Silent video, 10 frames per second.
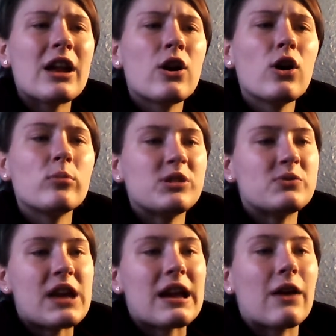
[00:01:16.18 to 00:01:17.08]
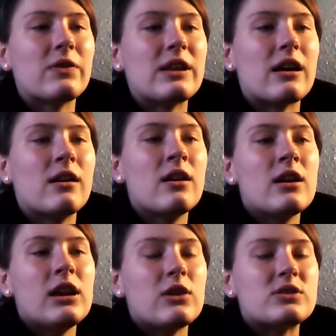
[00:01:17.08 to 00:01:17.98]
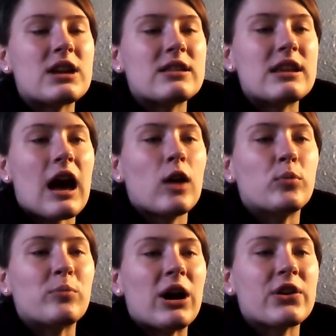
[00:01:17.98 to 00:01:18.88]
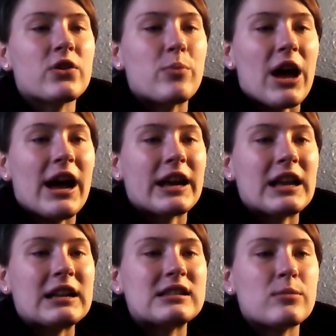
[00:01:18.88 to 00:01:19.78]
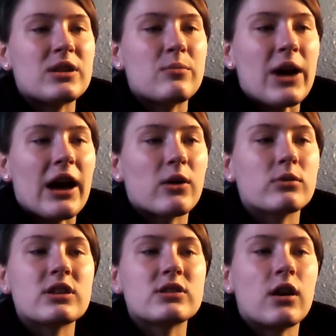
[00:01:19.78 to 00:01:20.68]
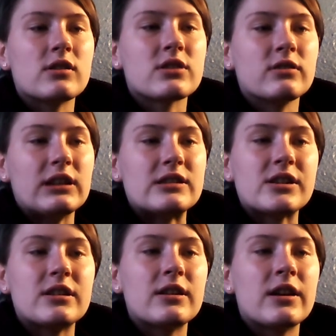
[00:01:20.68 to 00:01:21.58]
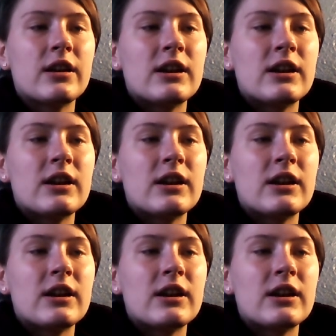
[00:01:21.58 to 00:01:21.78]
At home, you take the album out of the bag and examine the back where the songs are listed.